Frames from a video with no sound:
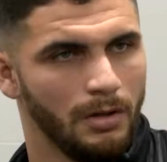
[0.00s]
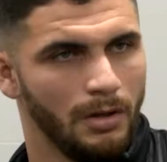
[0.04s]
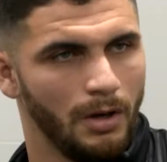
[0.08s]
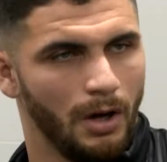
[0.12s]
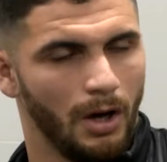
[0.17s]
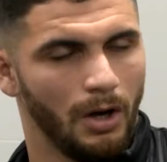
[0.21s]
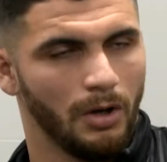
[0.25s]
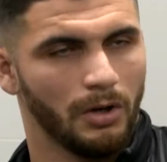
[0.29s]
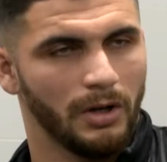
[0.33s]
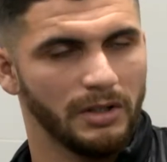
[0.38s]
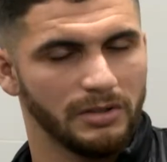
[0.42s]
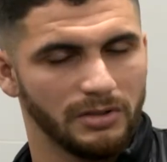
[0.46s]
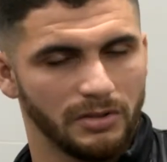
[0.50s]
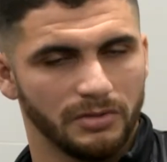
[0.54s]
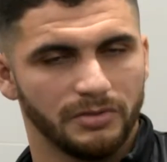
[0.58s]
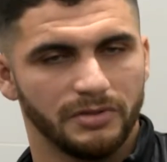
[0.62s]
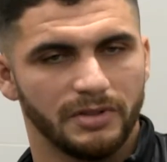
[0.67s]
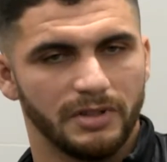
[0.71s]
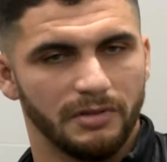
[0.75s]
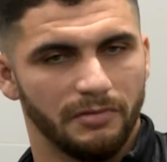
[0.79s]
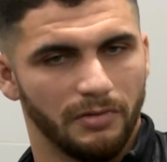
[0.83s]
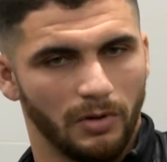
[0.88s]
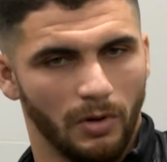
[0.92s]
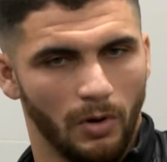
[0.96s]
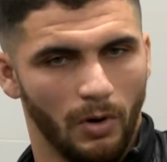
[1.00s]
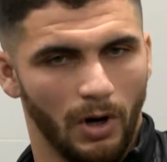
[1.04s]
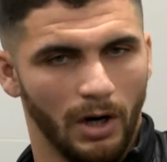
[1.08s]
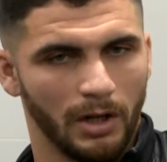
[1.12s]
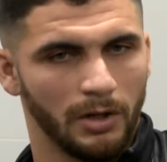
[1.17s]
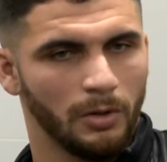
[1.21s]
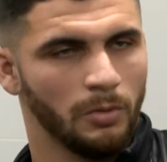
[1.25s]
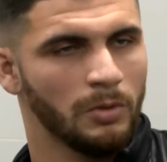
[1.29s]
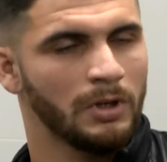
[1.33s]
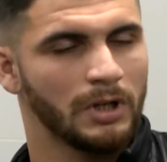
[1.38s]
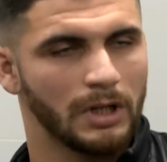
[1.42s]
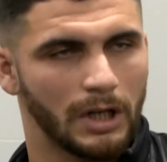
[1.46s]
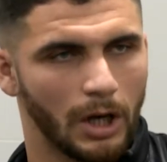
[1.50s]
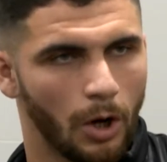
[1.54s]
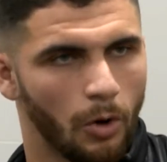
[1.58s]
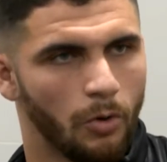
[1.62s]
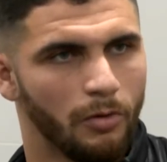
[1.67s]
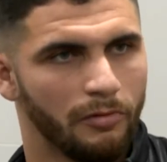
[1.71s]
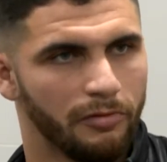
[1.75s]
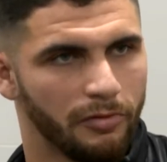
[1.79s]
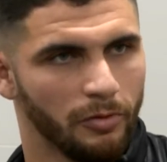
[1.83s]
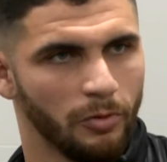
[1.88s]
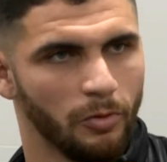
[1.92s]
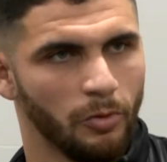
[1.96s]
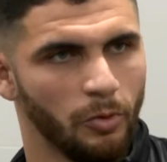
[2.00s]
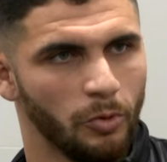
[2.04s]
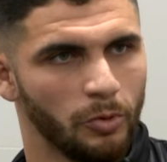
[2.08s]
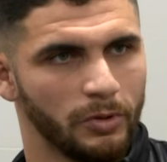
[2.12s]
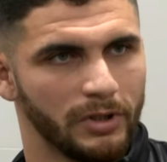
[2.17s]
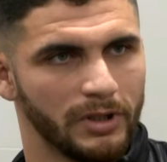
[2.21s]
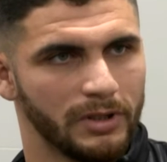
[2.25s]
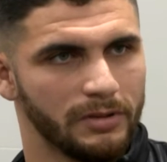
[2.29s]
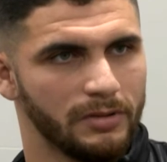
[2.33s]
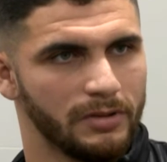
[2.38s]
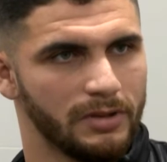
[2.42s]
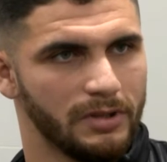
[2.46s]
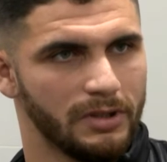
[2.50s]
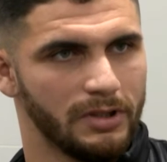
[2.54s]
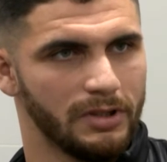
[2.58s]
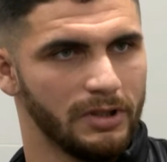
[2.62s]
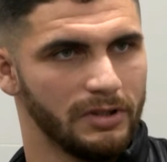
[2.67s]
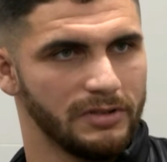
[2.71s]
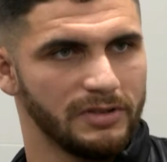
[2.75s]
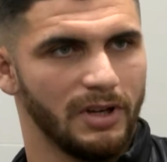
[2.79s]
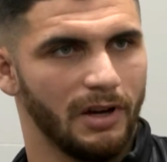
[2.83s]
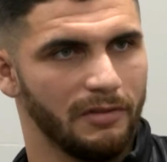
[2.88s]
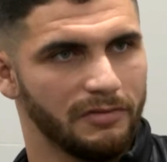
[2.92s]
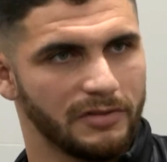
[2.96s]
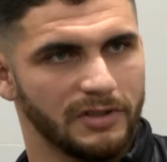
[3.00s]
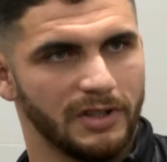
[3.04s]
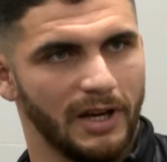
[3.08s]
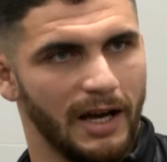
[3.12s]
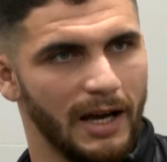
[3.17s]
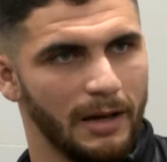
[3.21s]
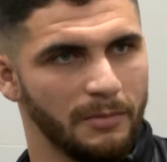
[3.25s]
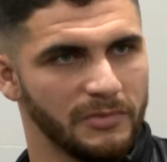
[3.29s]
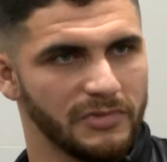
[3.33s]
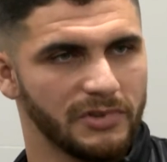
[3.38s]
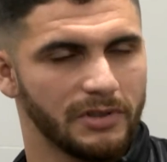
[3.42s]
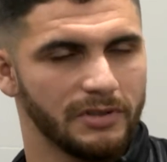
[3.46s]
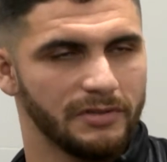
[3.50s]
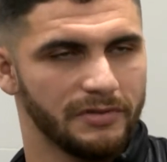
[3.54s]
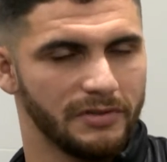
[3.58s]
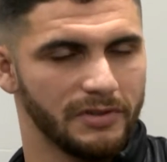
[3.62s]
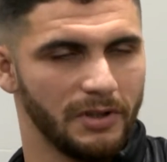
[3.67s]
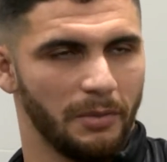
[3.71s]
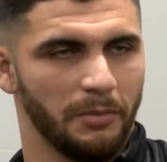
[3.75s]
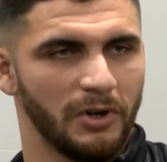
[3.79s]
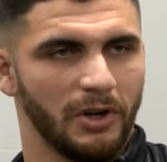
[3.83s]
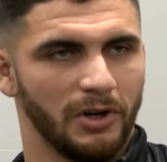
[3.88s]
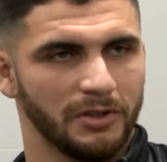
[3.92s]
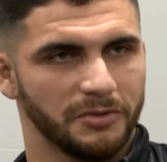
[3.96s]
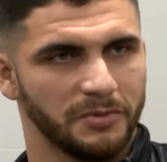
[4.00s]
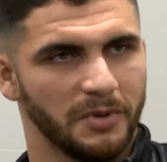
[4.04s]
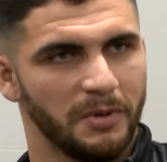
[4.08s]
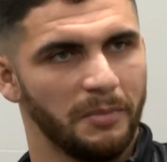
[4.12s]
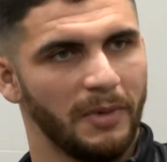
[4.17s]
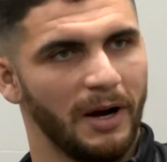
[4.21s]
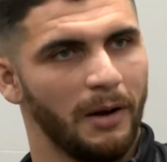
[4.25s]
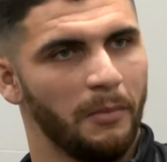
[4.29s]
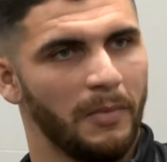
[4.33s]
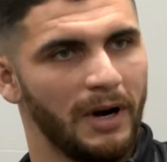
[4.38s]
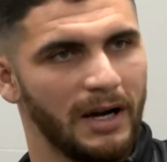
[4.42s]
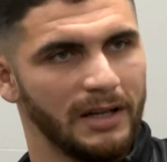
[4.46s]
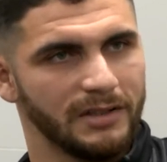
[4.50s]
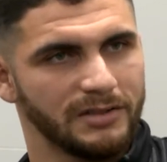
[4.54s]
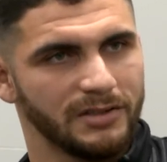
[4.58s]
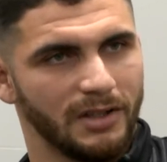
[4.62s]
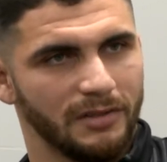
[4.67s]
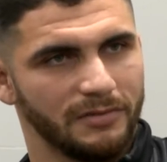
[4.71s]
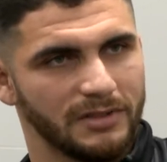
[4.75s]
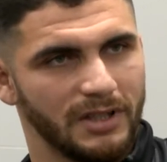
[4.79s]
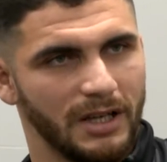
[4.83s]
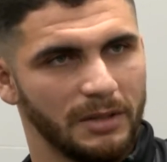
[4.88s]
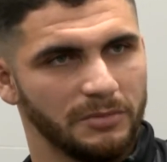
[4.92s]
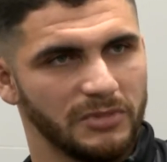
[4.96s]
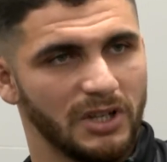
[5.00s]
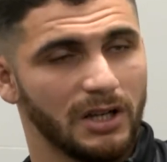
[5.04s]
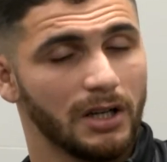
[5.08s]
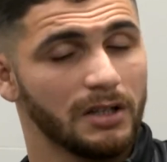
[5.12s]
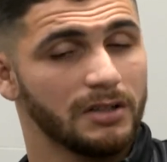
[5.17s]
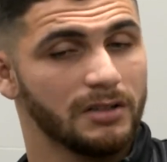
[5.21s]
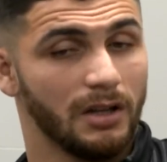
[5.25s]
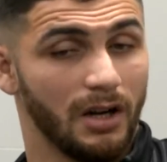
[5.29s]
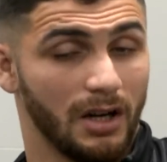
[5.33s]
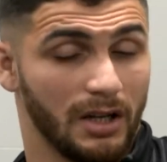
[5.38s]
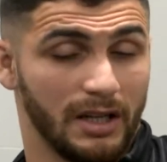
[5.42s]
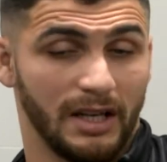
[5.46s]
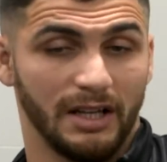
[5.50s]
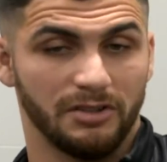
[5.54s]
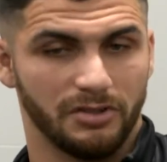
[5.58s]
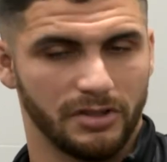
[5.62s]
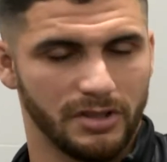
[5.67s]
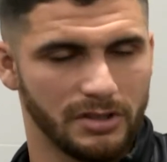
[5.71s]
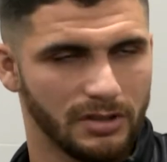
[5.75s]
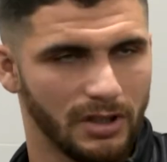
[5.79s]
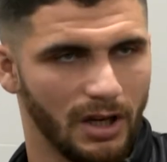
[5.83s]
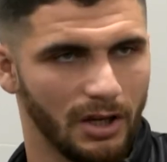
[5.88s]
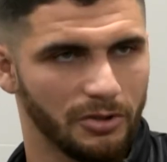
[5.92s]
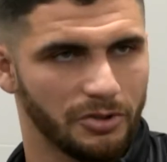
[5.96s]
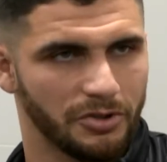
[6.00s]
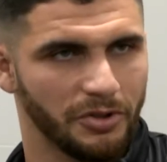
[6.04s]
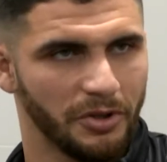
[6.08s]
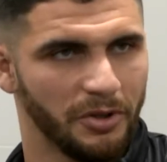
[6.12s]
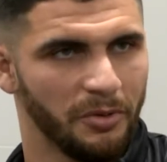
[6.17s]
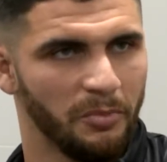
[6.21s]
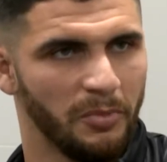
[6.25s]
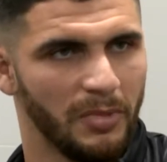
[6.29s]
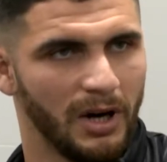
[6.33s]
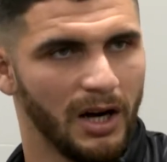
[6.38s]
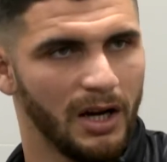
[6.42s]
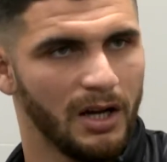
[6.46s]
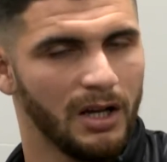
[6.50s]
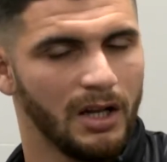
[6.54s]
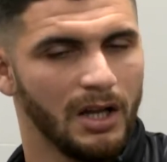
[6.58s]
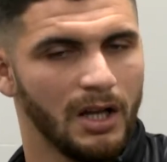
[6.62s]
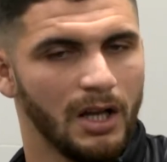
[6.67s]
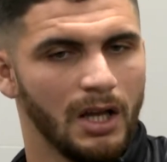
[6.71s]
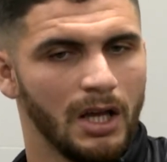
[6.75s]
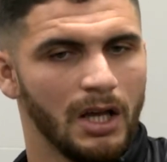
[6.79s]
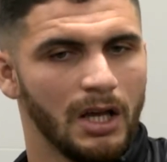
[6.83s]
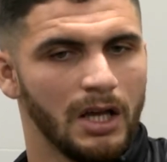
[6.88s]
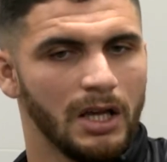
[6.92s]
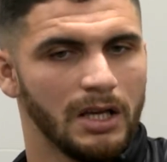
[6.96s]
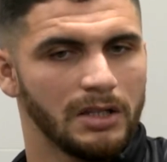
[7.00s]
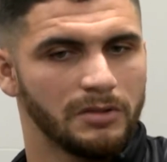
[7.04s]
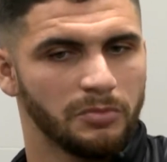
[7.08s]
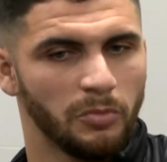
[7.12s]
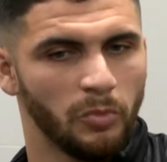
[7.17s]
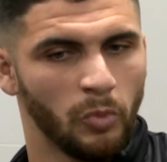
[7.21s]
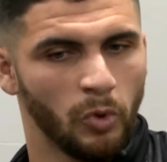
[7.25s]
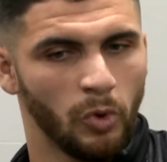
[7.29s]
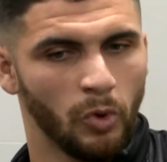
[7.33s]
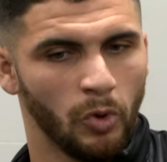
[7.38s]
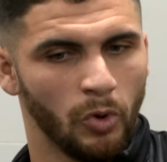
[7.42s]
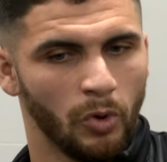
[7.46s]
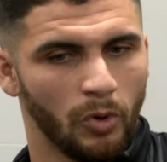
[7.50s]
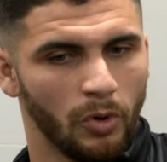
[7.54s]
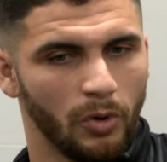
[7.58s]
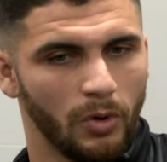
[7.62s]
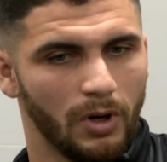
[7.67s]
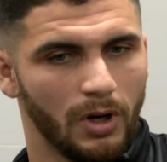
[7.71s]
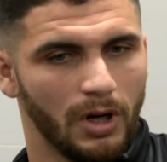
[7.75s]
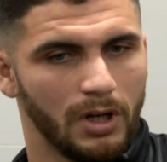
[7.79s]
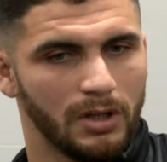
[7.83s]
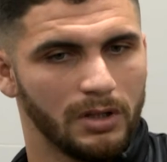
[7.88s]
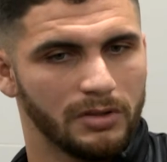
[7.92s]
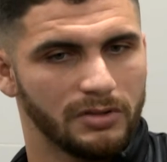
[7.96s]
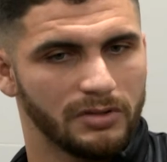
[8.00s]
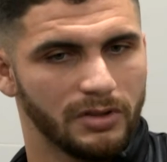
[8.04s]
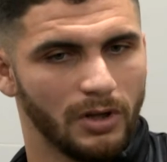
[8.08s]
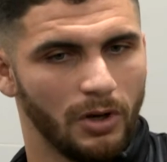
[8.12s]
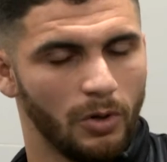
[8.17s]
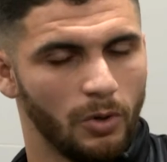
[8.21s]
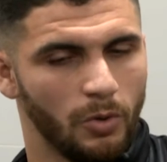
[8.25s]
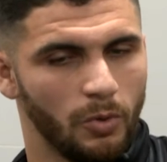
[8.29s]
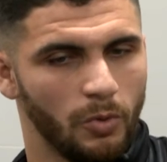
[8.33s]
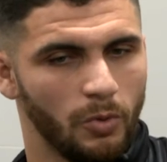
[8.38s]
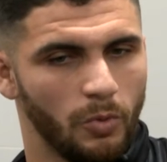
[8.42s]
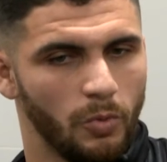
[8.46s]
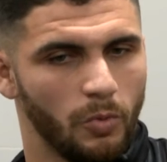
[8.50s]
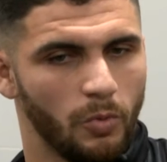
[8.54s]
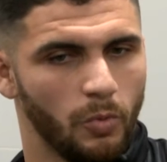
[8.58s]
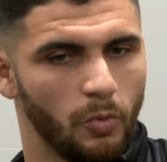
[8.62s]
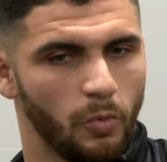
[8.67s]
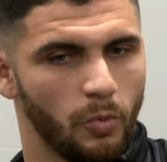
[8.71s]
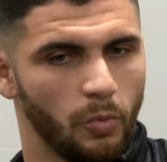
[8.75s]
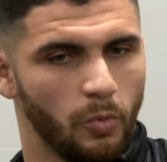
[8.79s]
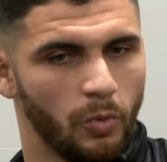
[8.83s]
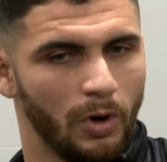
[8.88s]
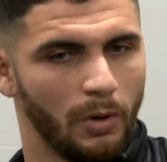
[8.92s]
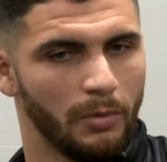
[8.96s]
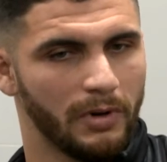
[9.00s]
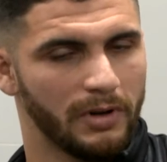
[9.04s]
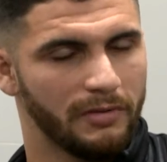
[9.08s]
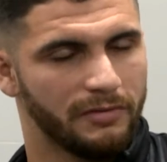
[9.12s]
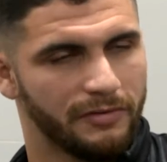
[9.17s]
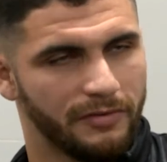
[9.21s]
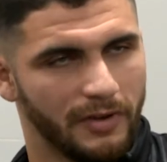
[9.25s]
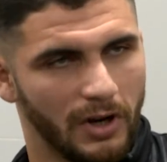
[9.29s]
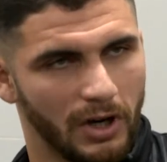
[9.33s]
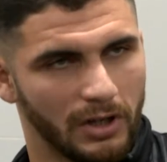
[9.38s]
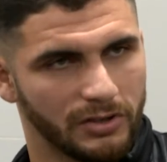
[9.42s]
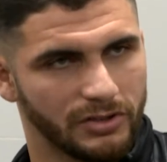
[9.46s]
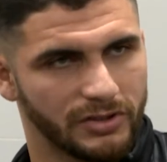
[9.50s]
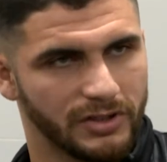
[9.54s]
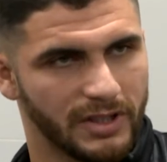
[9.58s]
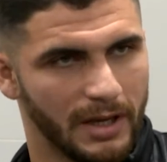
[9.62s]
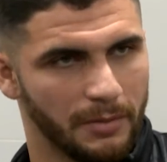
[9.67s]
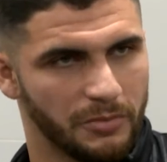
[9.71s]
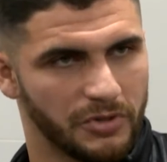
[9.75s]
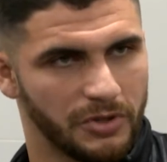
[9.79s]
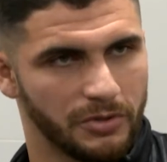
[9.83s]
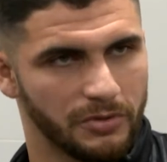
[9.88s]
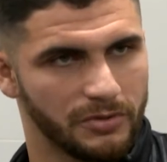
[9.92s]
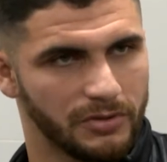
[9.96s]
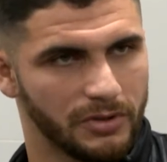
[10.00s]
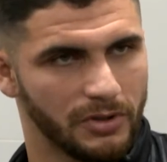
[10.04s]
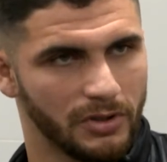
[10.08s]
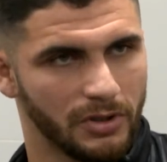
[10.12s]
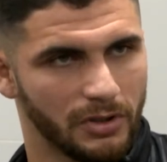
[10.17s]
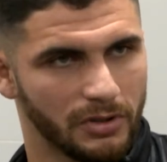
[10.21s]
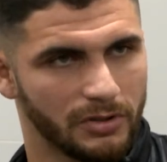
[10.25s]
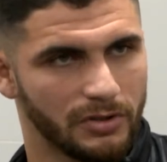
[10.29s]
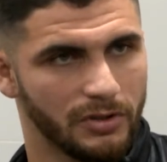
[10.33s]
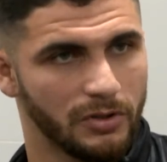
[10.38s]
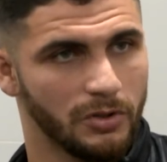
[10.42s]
Okay, so it's difficult. I don't want to go through all the tough times, because if someone asks me about my tough times, I can actually touch on them, but it's more, so what were the first steps you took?